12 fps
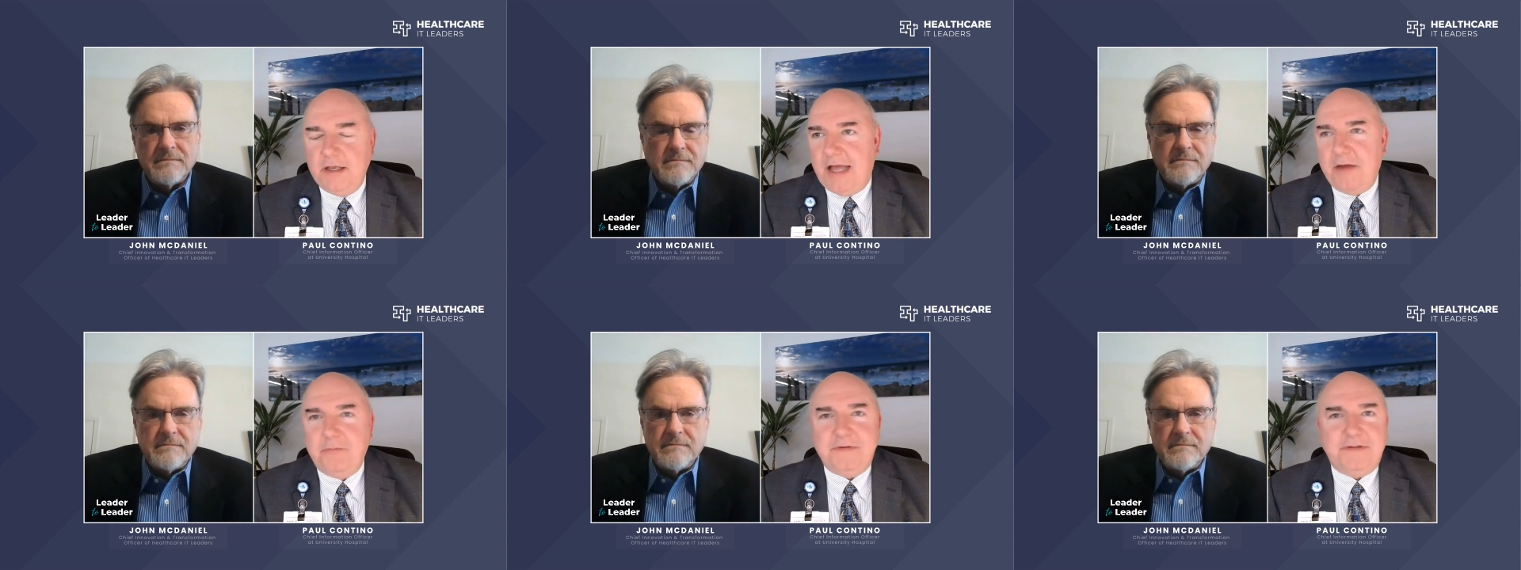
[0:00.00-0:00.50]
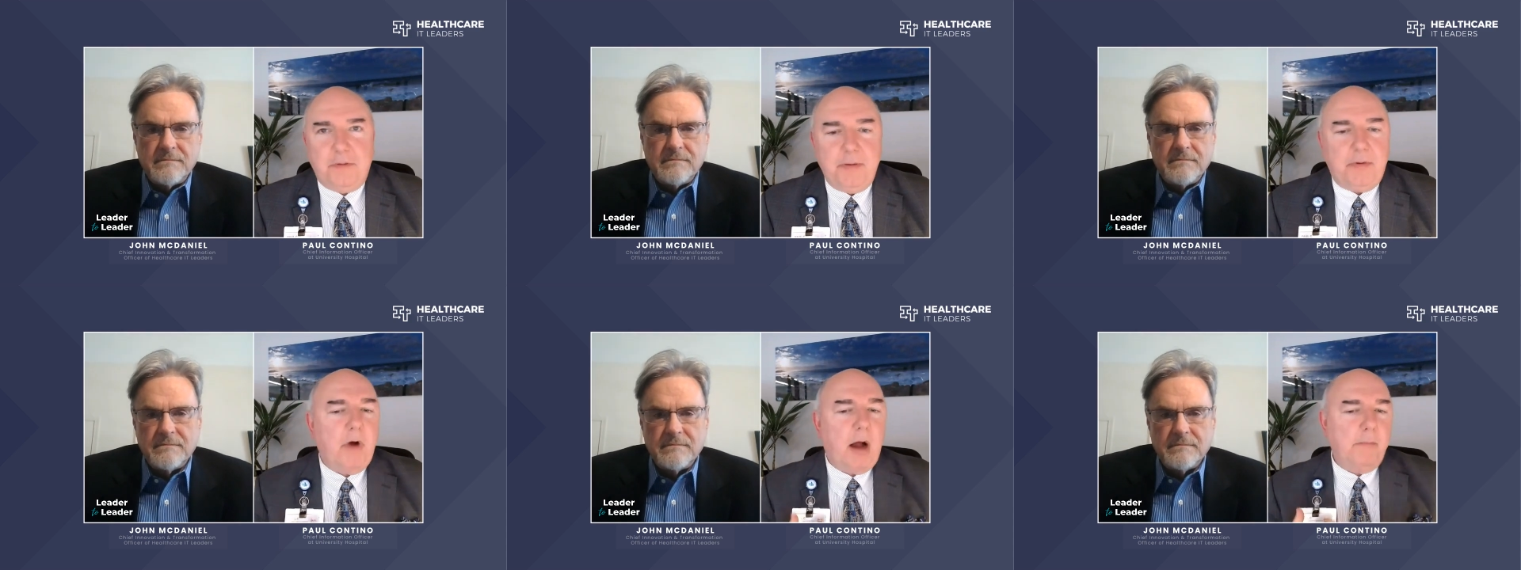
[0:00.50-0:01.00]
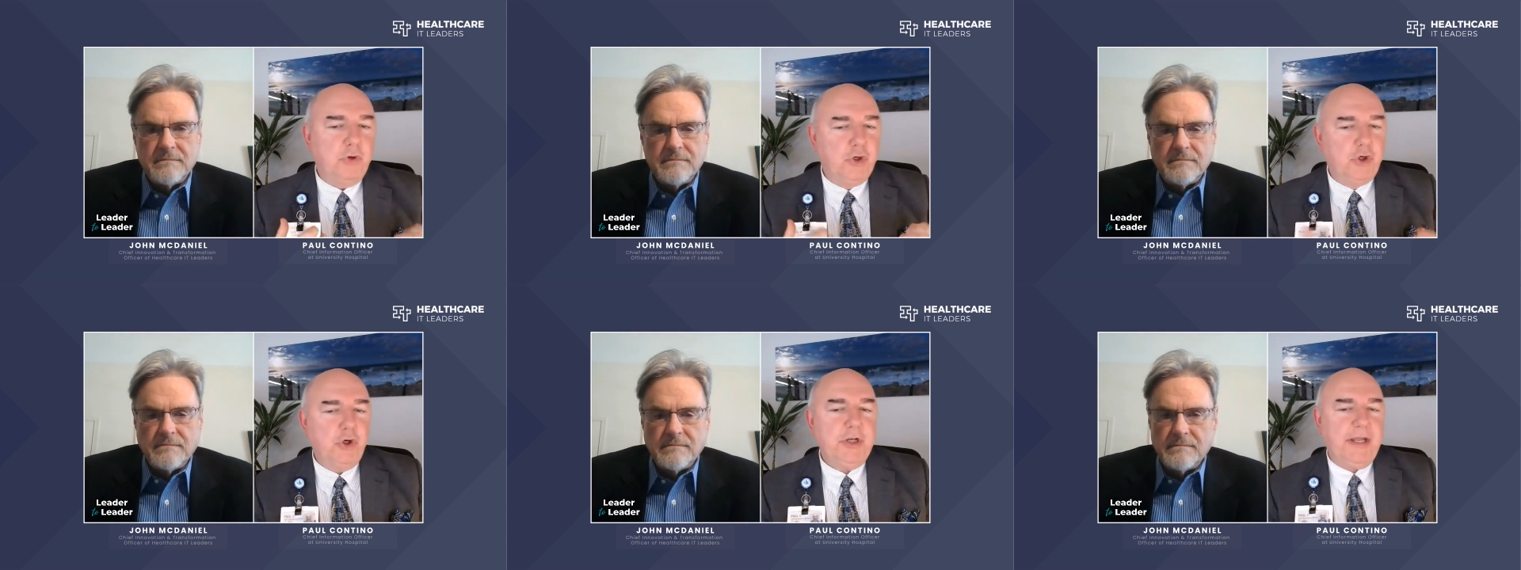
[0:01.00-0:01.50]
Speaker 1: I always tell people I'm
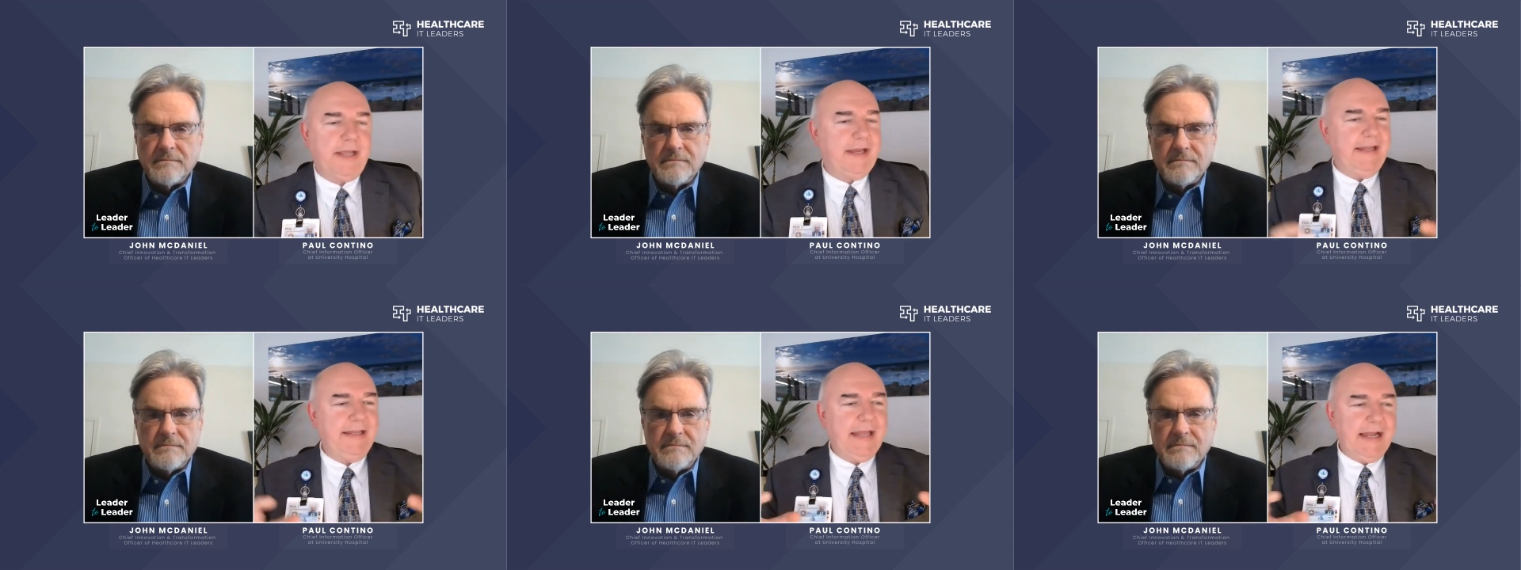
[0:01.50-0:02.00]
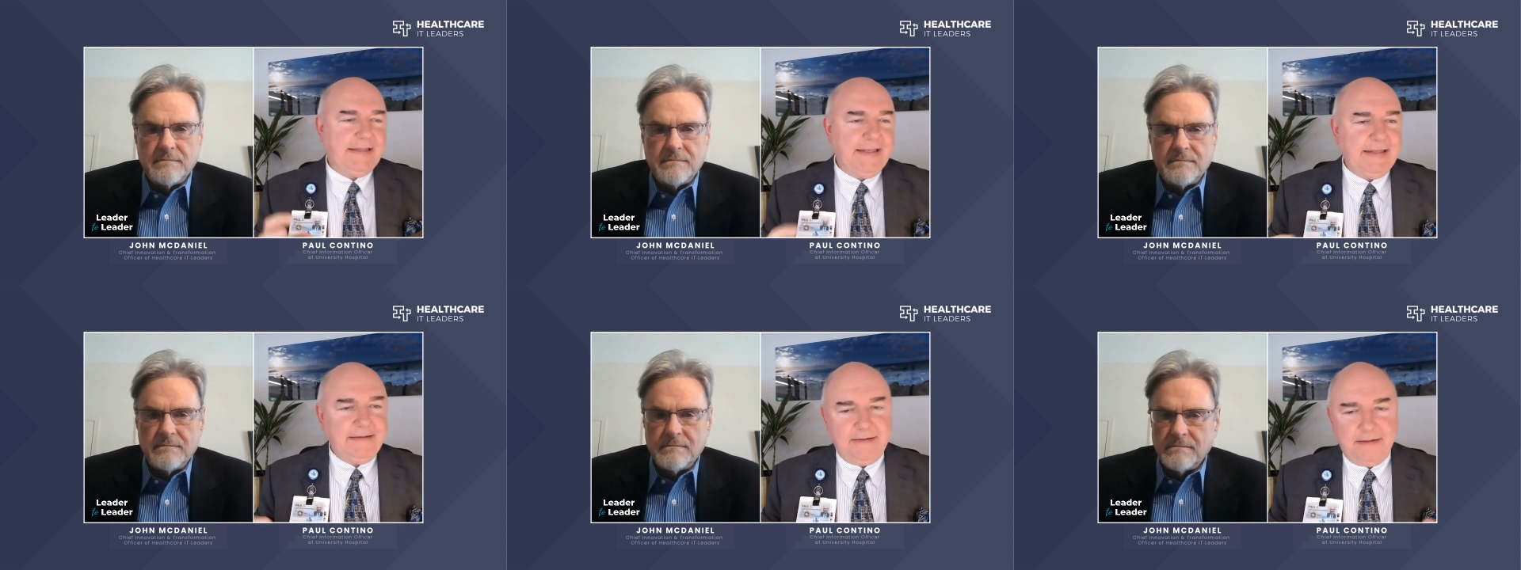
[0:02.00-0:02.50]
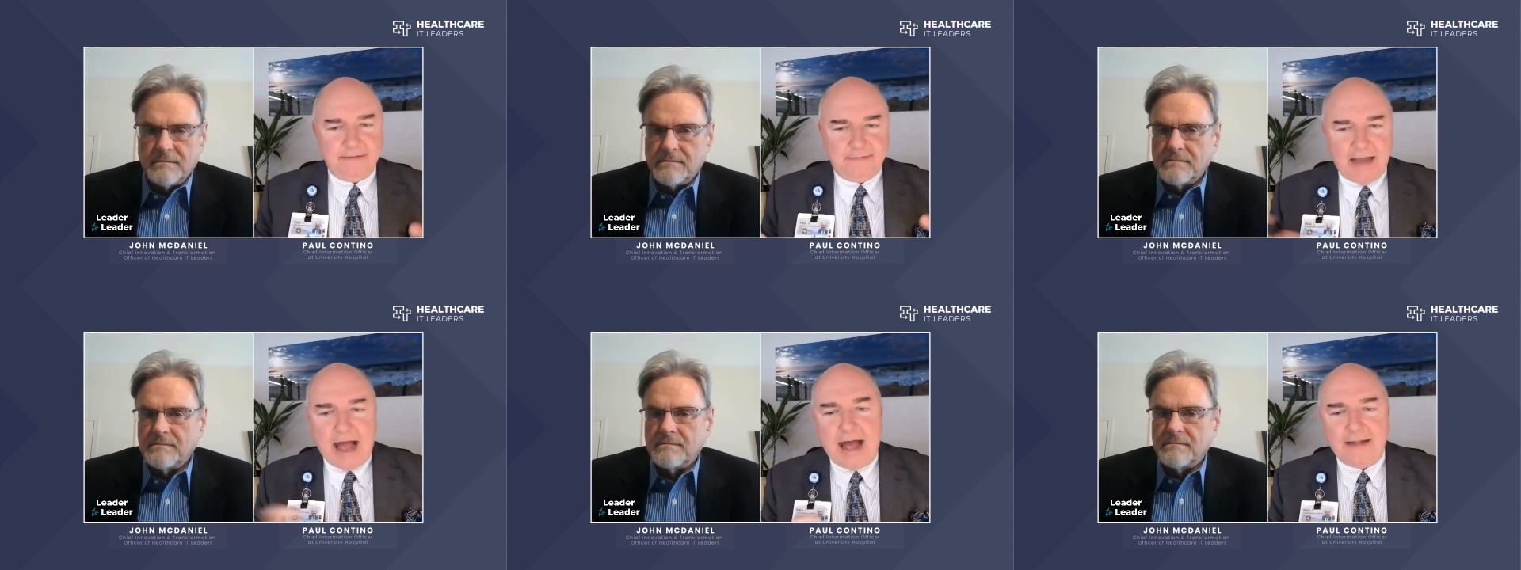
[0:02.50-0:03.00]
good at connecting the
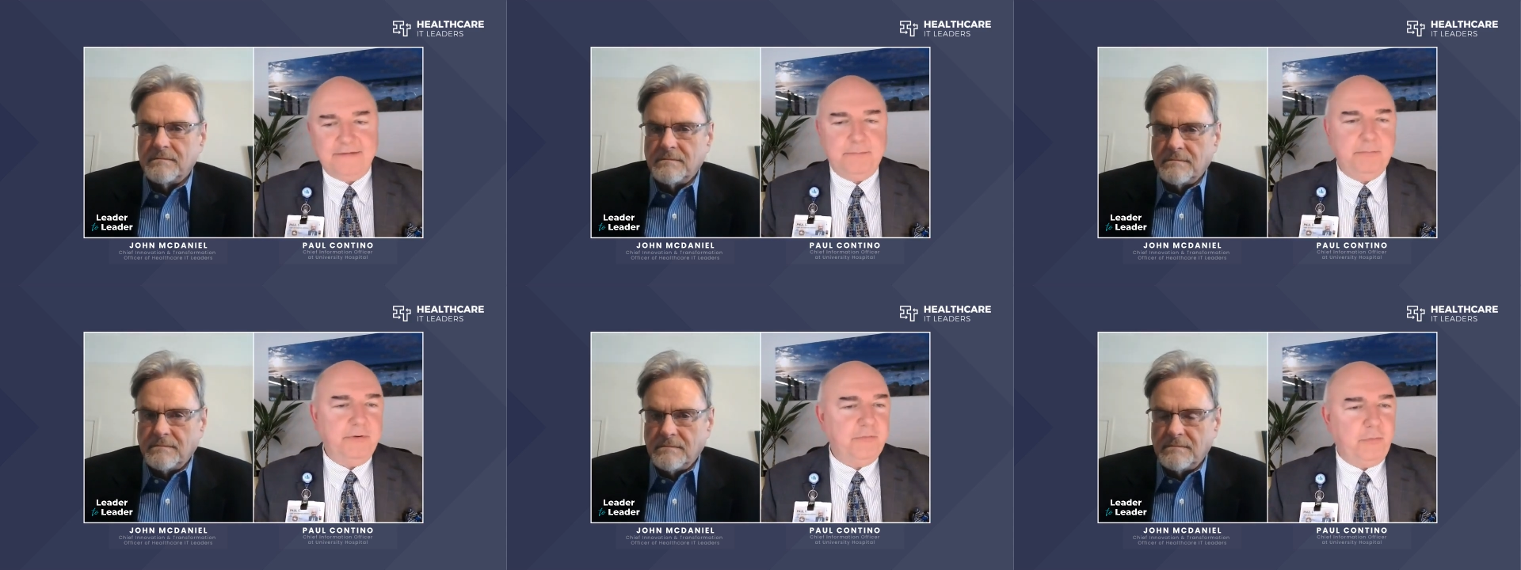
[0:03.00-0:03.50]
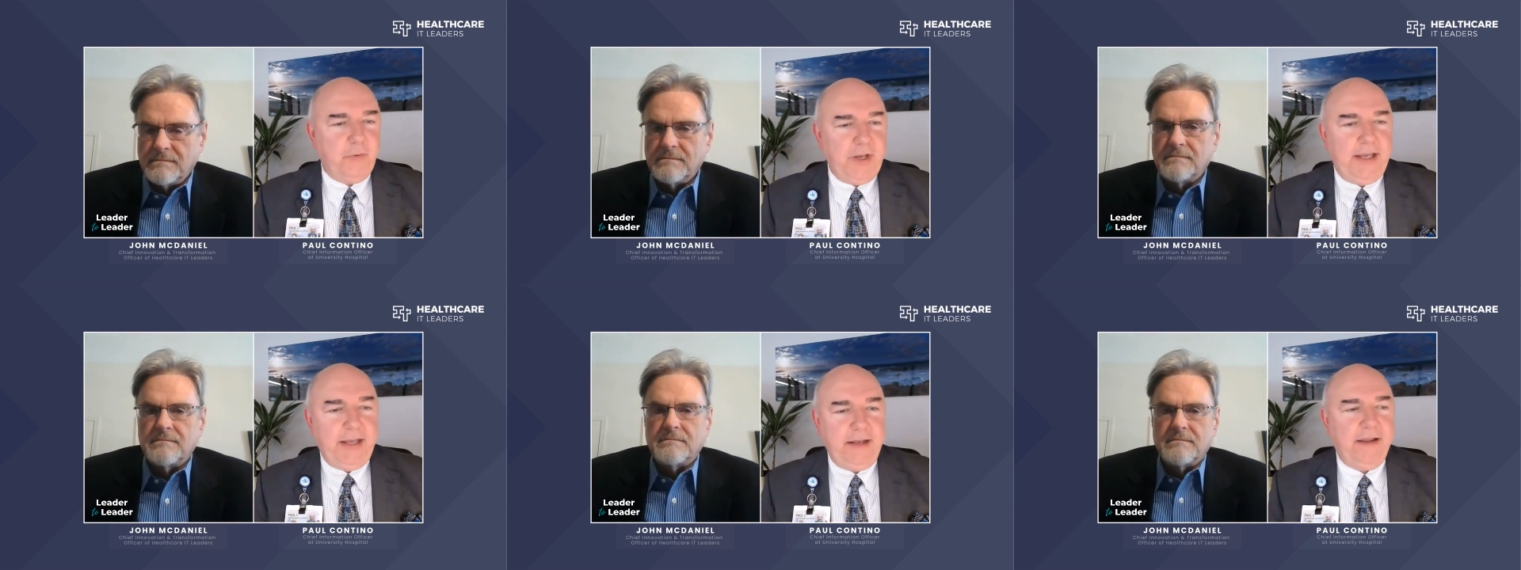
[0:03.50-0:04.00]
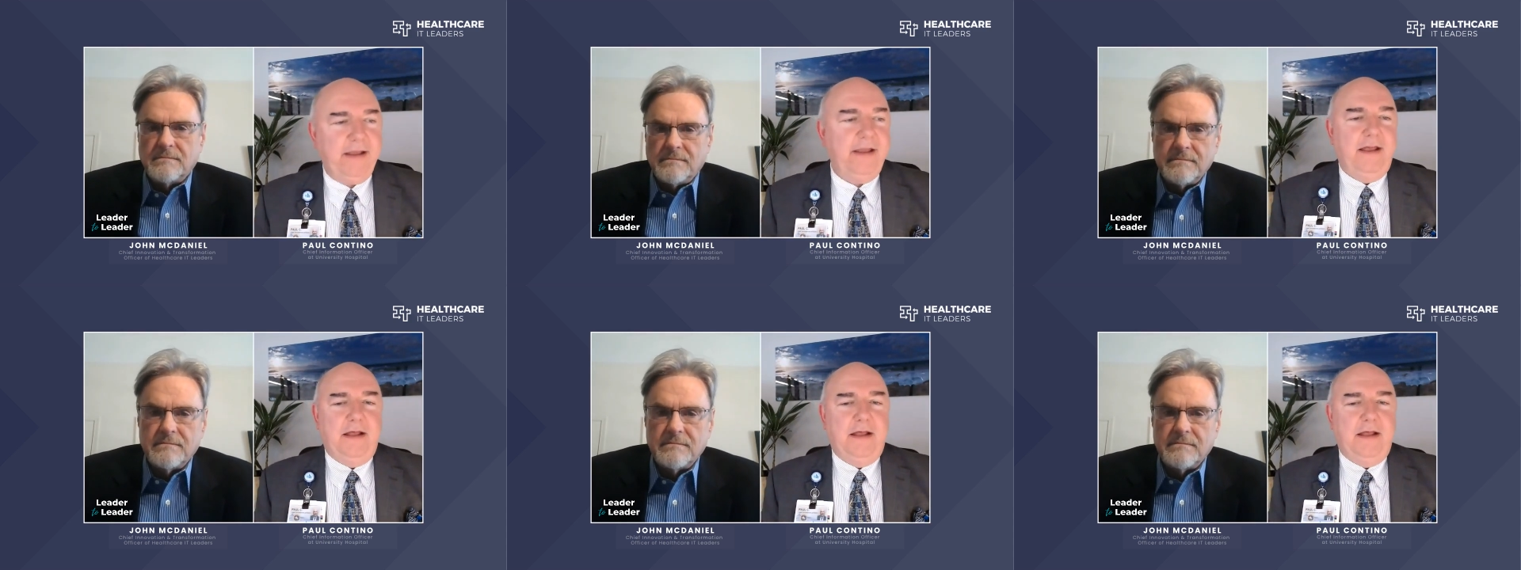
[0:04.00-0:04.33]
dots between